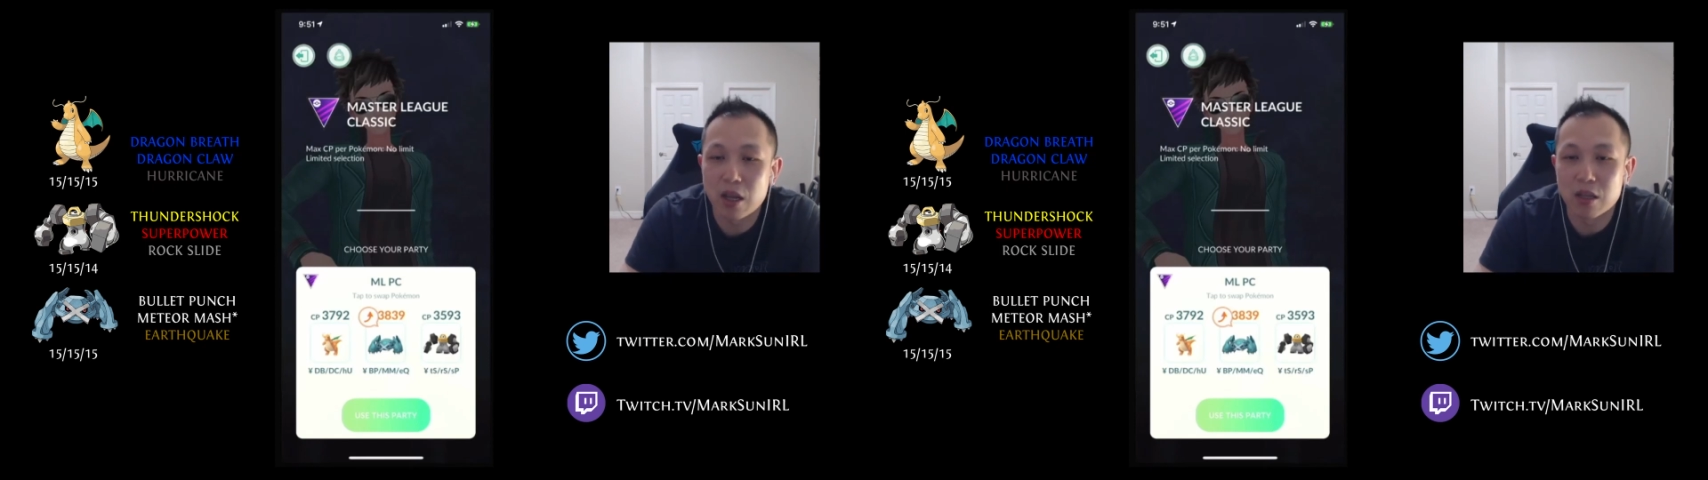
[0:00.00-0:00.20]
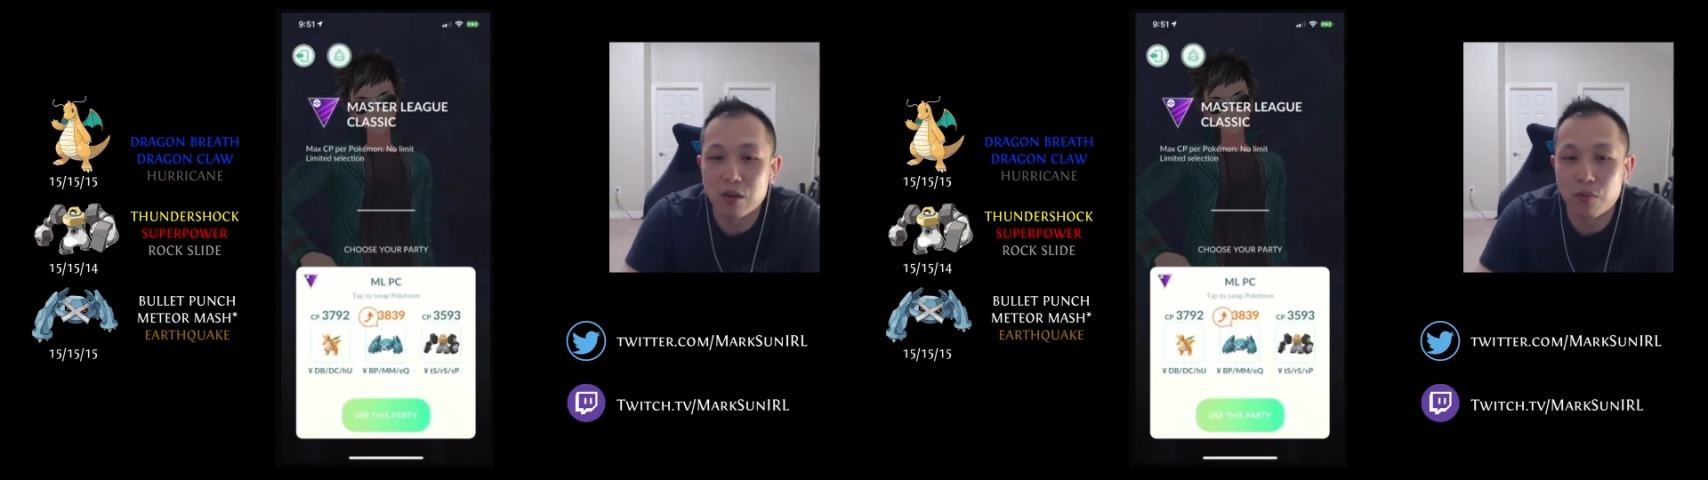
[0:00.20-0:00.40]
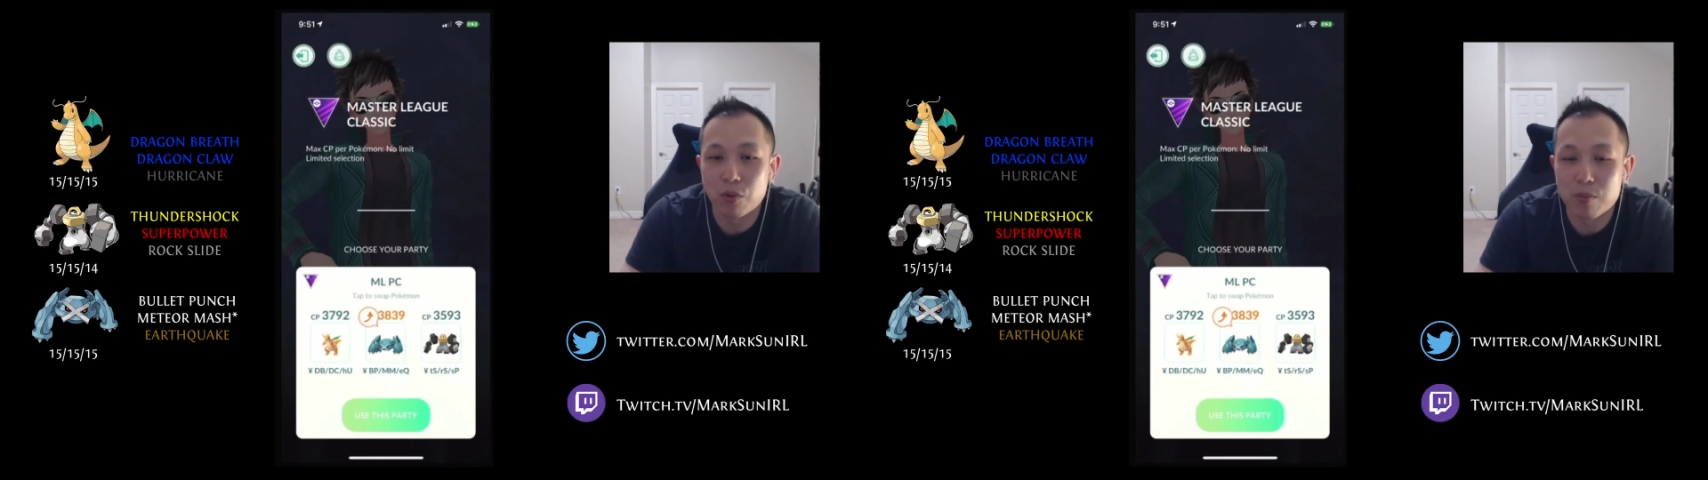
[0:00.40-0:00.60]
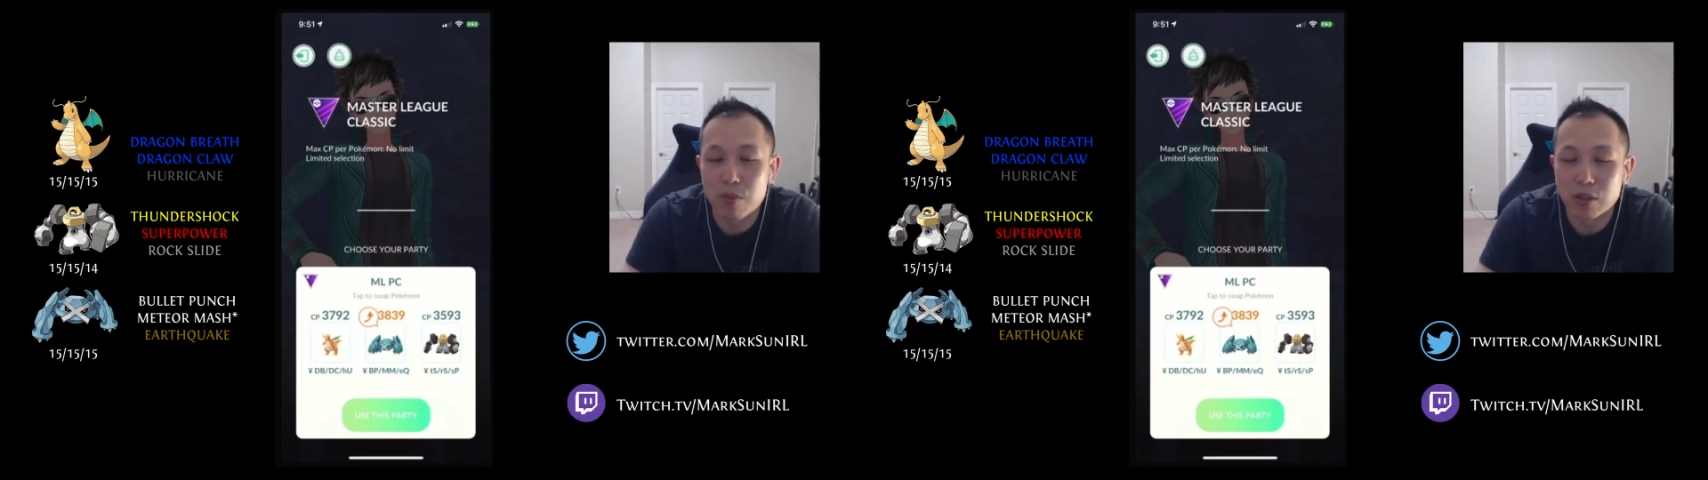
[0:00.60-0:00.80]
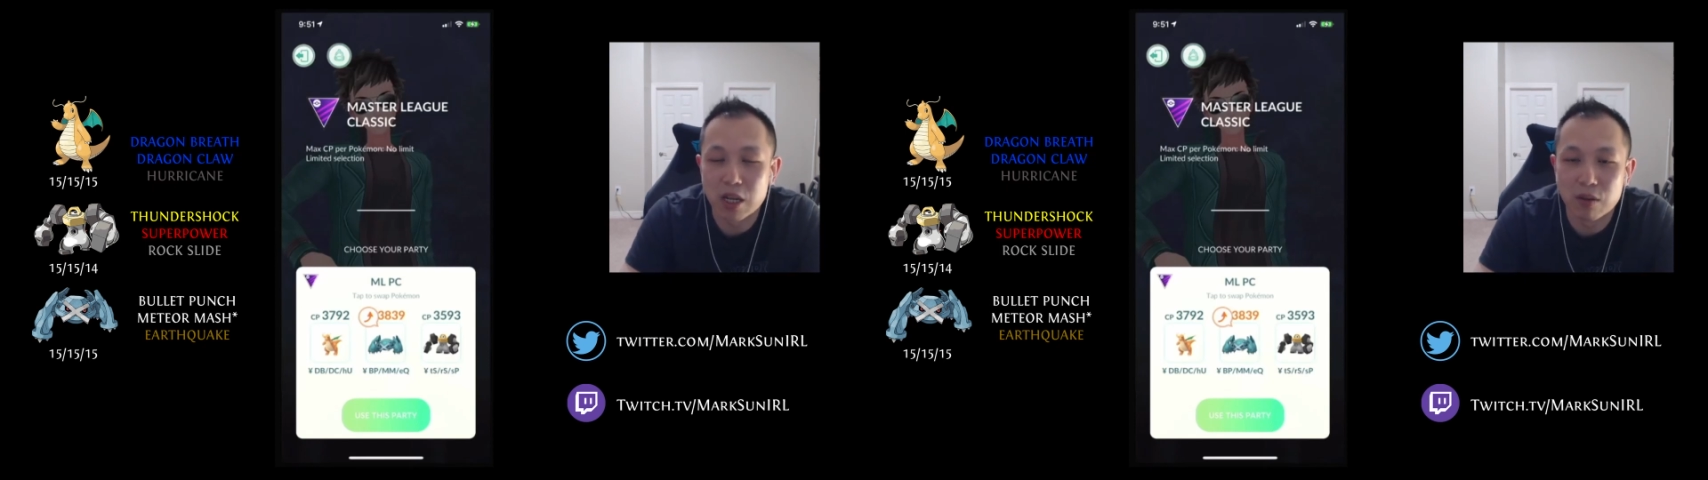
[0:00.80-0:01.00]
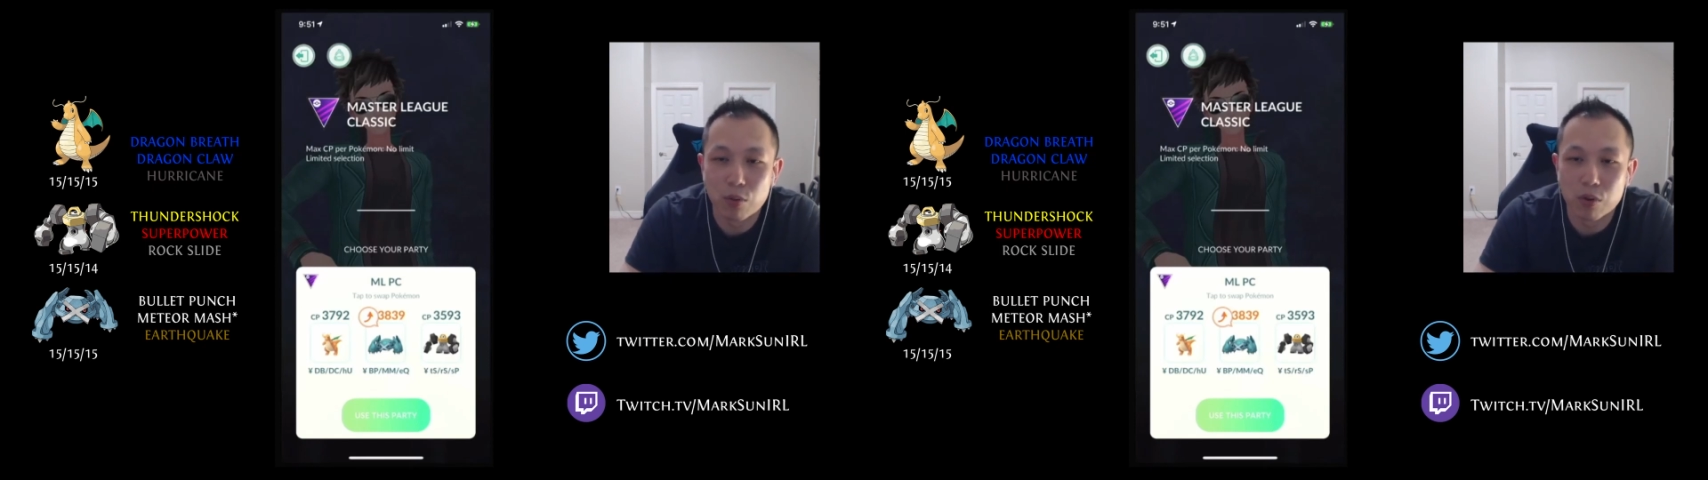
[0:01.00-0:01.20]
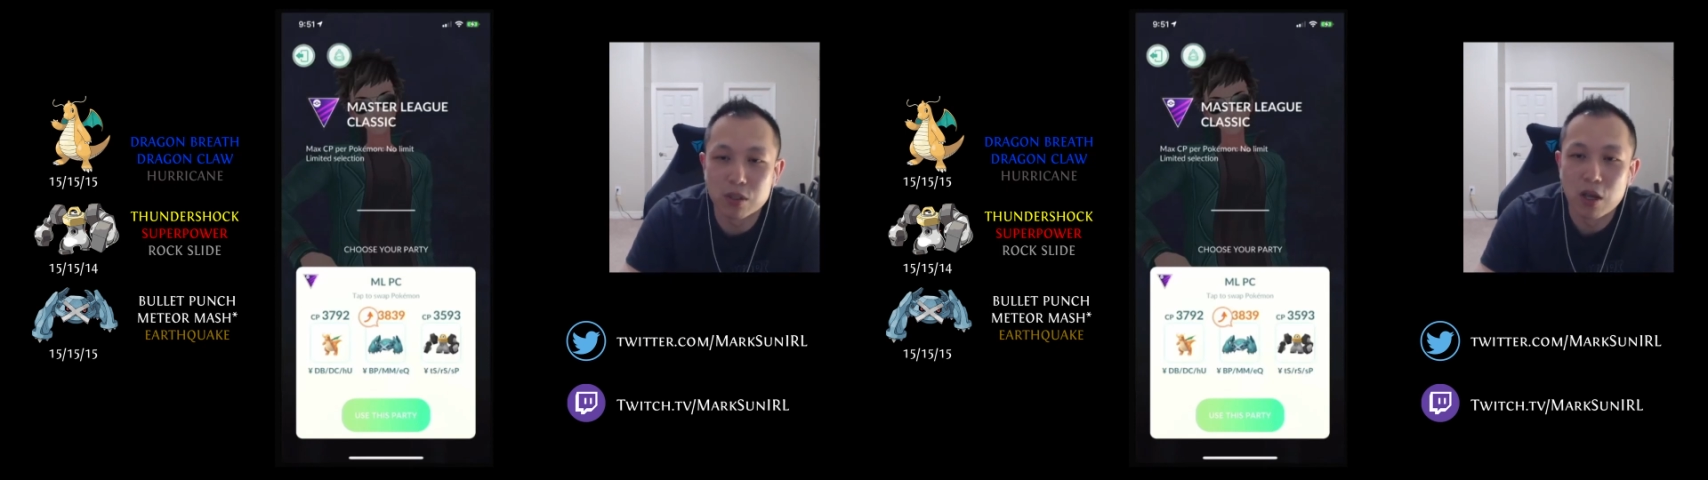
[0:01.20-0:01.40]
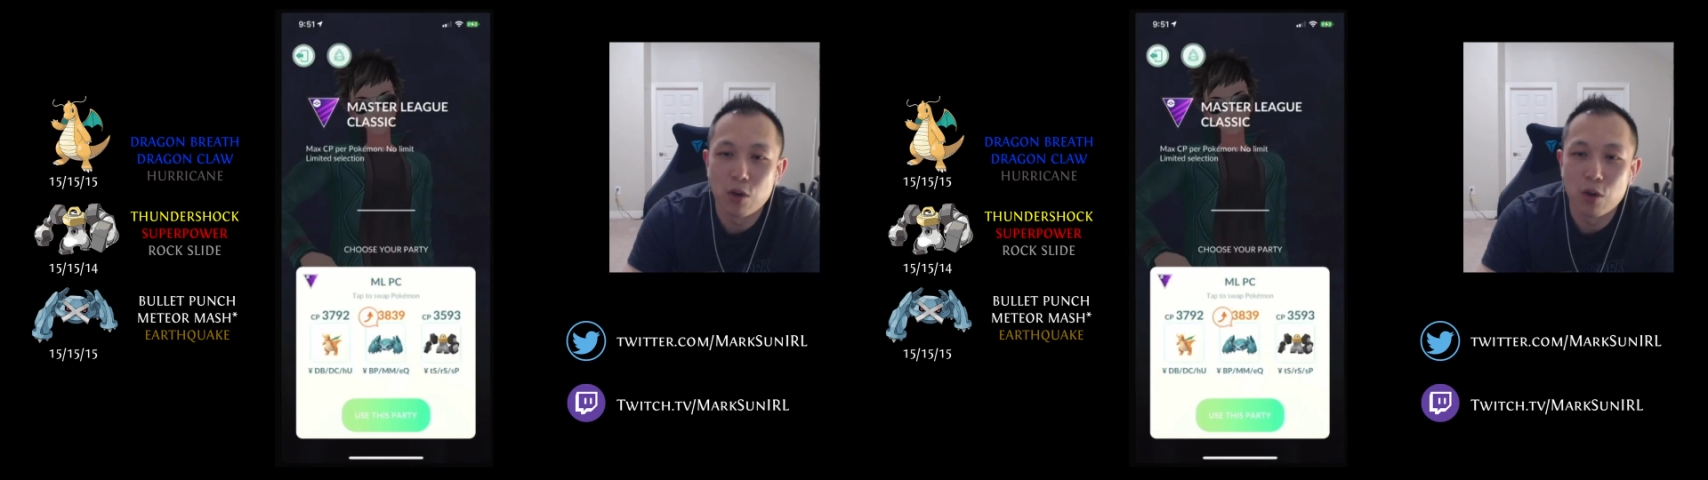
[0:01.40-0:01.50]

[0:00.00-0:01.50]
And then for the Meltan, of course,